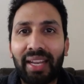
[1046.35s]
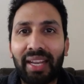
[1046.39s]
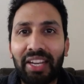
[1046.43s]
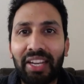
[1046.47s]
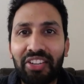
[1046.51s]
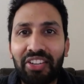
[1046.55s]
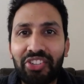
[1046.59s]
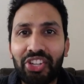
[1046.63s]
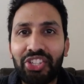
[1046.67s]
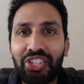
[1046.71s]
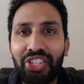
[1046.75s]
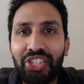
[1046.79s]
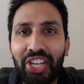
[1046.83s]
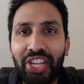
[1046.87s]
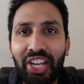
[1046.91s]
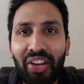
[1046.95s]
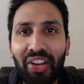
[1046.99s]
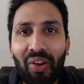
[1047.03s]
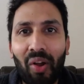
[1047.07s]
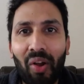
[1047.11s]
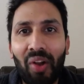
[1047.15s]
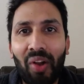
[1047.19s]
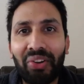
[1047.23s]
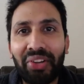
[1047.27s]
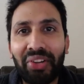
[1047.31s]
interesting
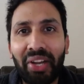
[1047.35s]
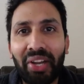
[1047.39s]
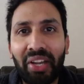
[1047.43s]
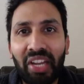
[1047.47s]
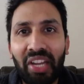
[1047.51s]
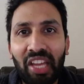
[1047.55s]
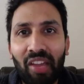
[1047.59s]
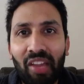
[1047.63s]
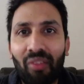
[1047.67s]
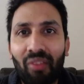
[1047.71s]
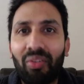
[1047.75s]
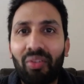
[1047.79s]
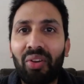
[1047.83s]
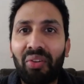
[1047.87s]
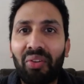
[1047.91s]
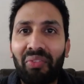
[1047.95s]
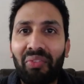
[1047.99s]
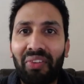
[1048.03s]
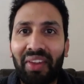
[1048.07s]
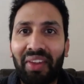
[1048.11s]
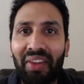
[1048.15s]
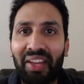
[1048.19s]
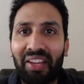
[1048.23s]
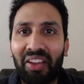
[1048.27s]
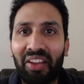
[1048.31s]
content every
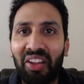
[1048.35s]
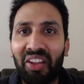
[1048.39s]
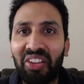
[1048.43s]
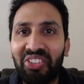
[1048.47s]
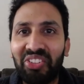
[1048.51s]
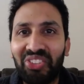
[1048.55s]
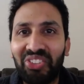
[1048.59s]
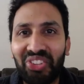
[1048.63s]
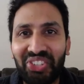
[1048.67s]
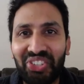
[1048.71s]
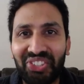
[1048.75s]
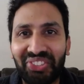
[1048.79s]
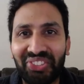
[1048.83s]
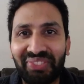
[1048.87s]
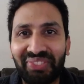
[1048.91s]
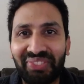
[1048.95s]
week to you.